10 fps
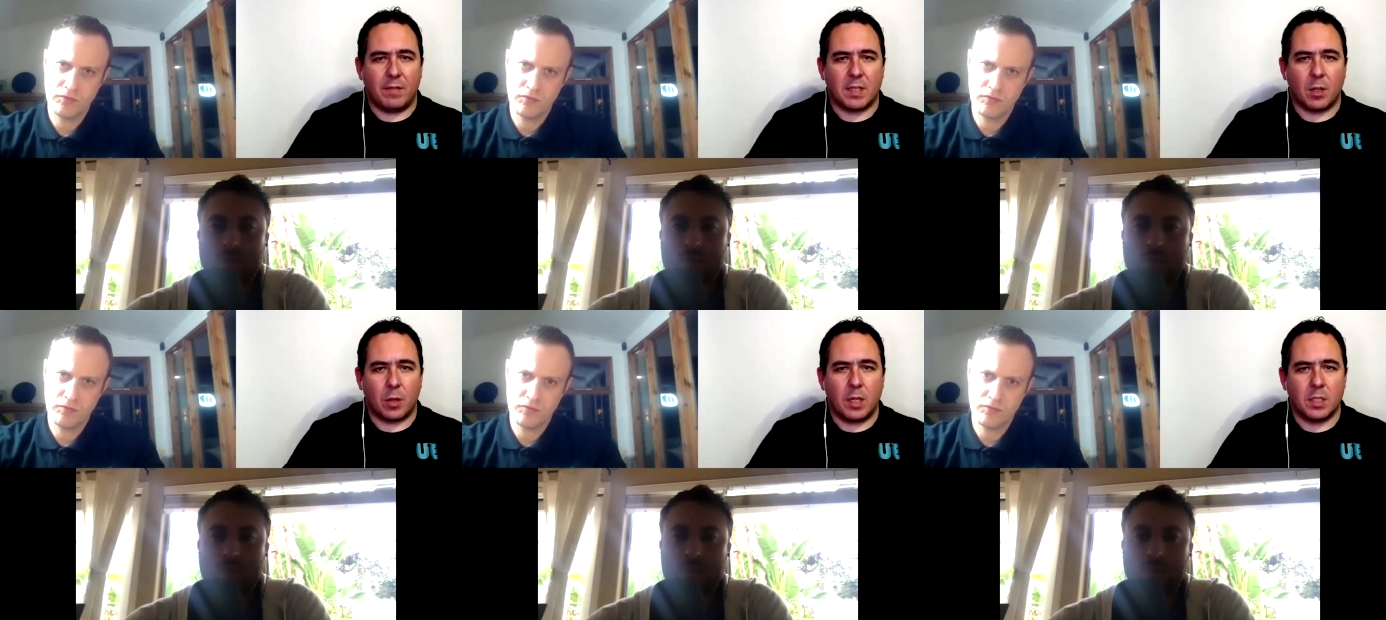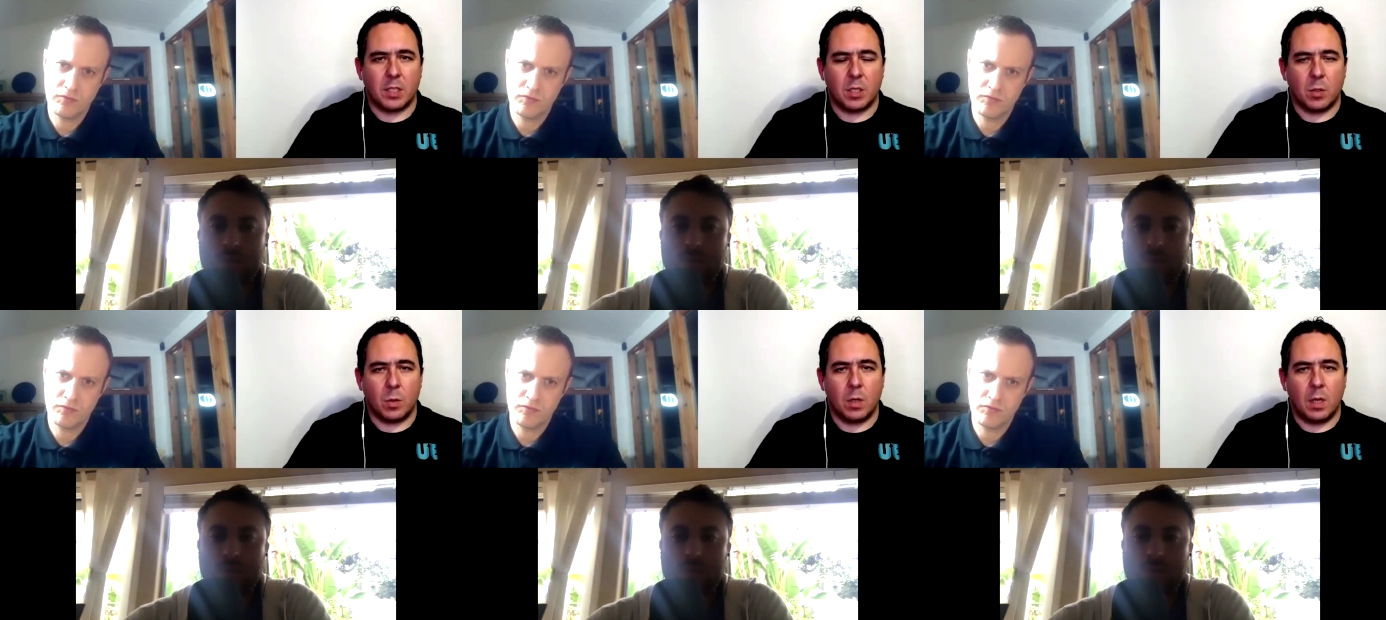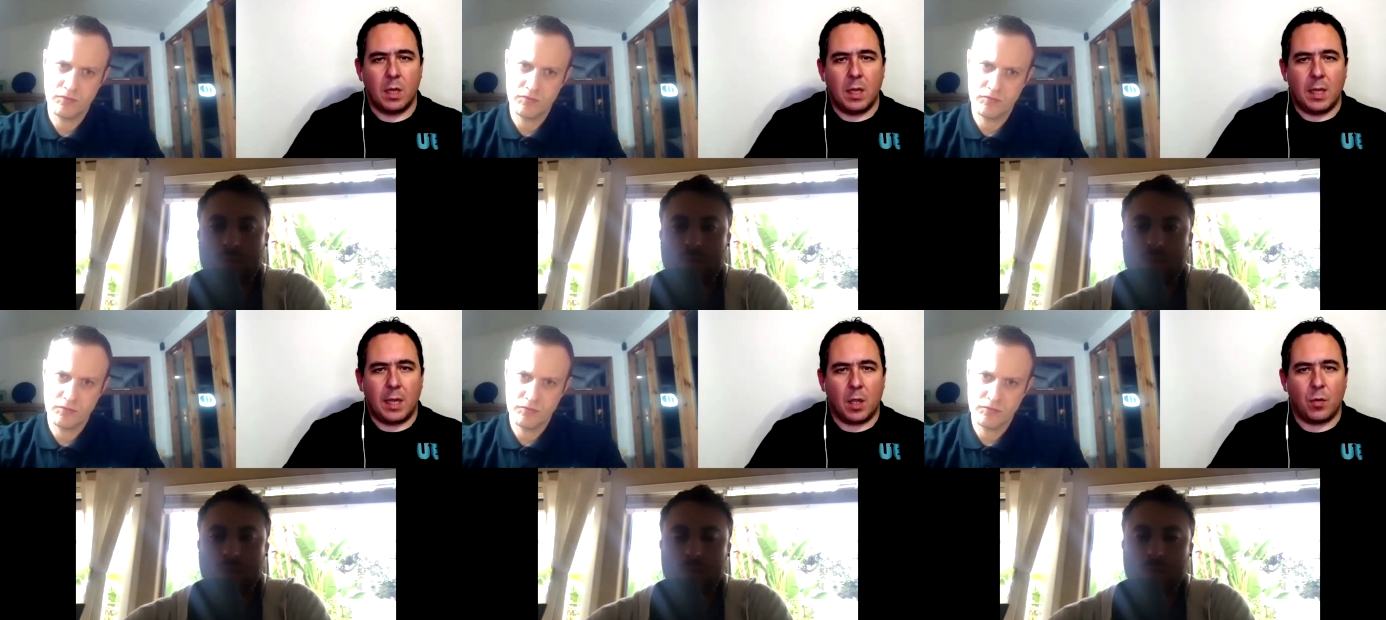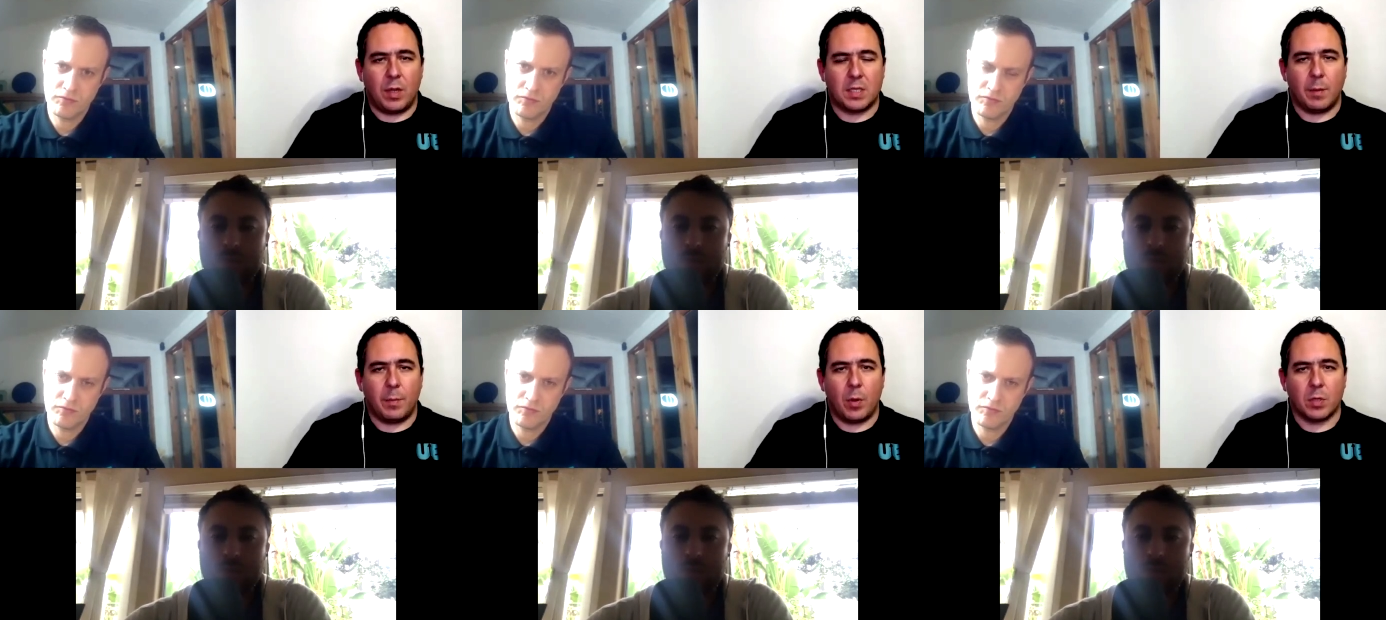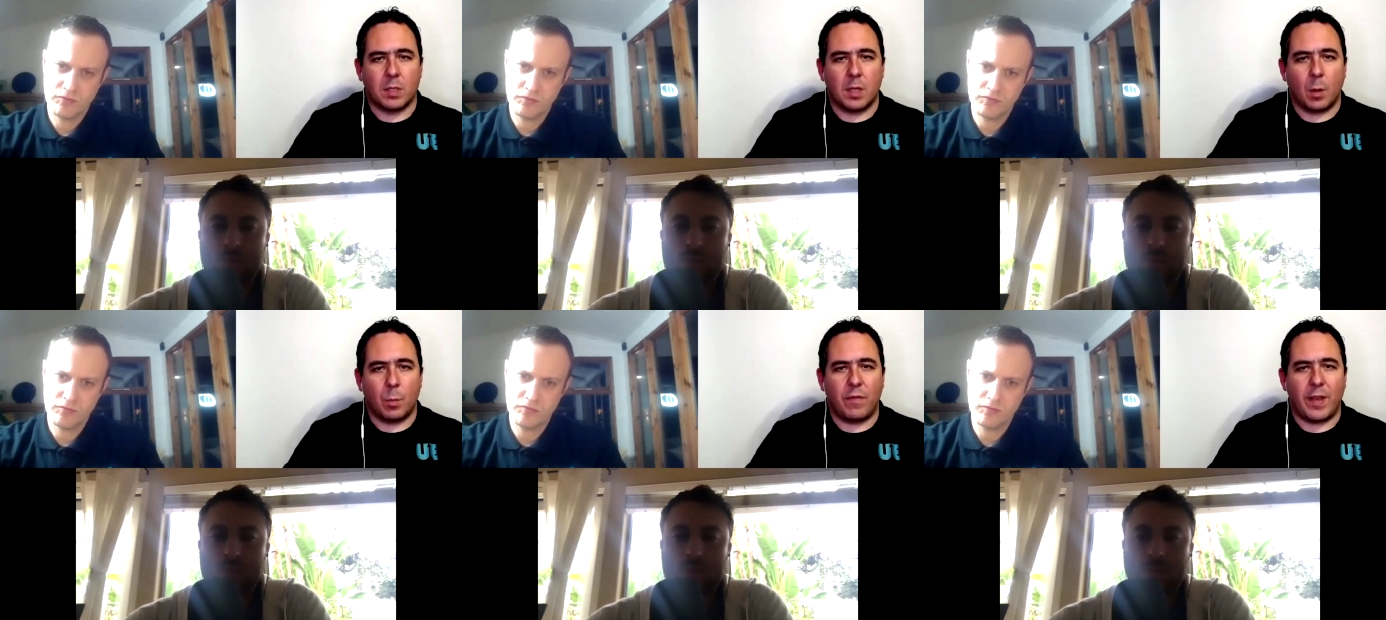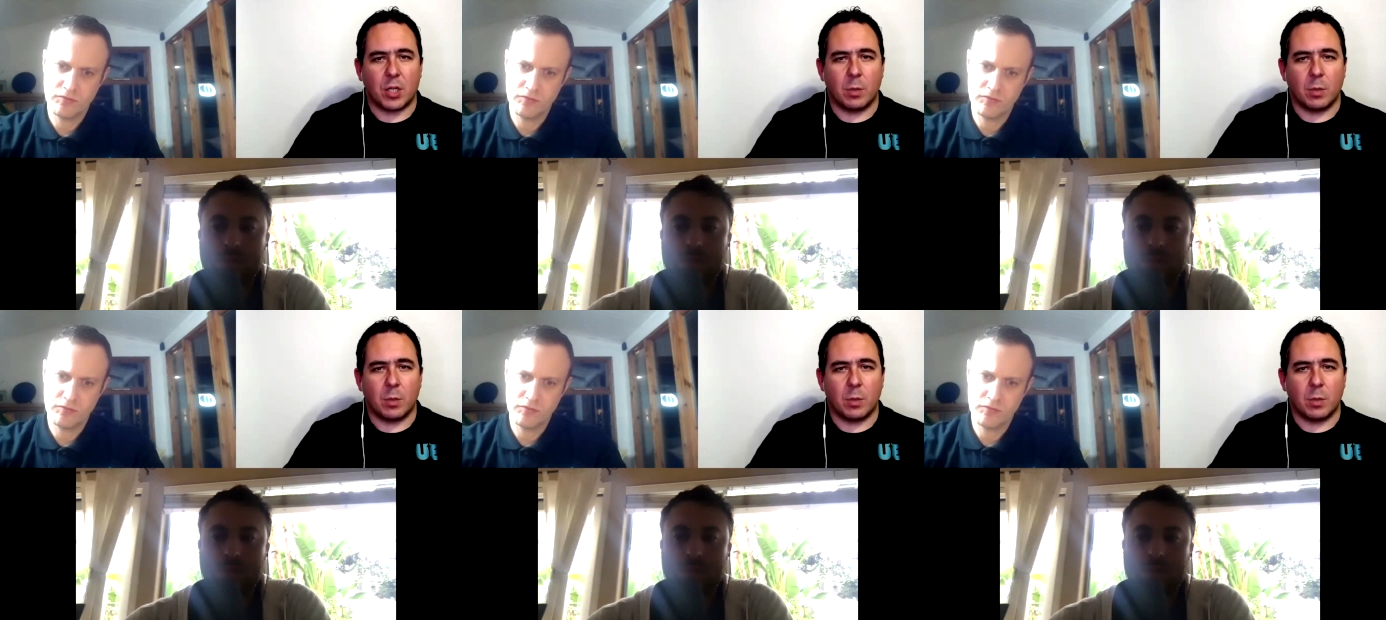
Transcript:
Speaker 1: that's looking to increase their personal or professional